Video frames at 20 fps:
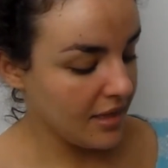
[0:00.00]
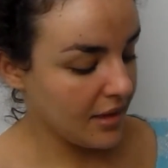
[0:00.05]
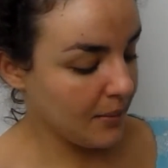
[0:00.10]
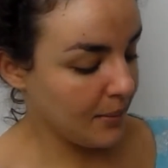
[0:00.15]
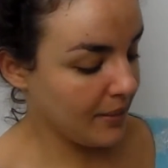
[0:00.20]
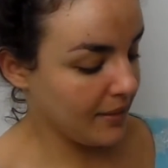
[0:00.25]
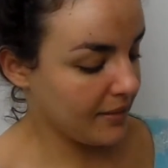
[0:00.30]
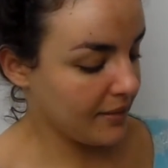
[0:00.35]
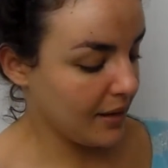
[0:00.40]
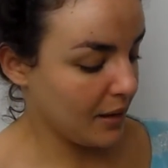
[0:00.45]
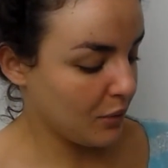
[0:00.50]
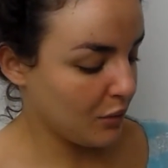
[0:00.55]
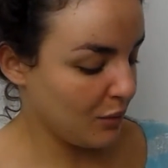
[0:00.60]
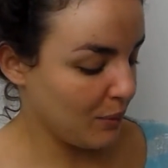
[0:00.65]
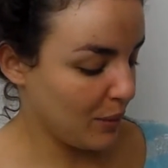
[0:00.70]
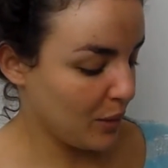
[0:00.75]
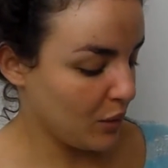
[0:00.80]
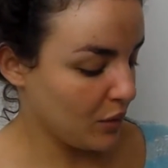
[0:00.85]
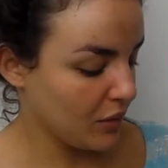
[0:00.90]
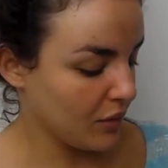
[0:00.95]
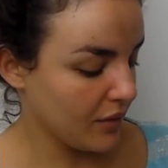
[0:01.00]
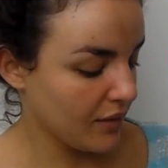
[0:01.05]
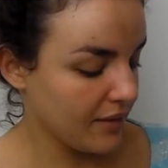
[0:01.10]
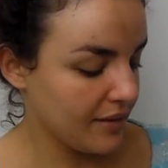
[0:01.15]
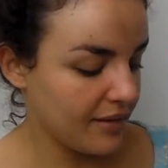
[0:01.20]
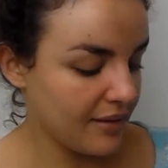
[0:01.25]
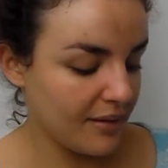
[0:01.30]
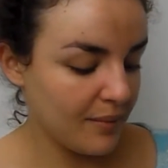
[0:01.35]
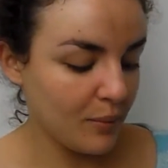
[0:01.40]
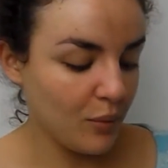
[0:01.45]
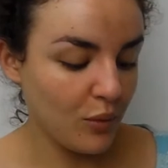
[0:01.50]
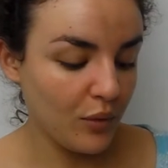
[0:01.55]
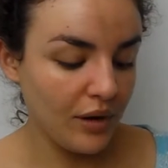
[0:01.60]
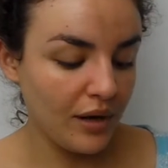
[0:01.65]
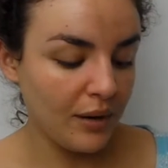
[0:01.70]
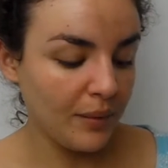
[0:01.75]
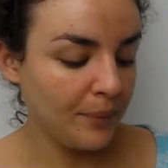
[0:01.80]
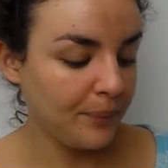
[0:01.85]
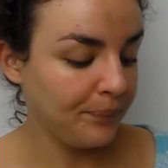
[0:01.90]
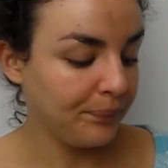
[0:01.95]
that my skin would be all nice this
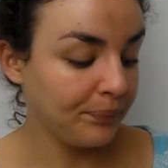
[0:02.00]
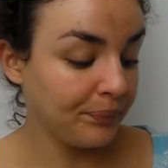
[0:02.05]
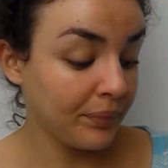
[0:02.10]
morning.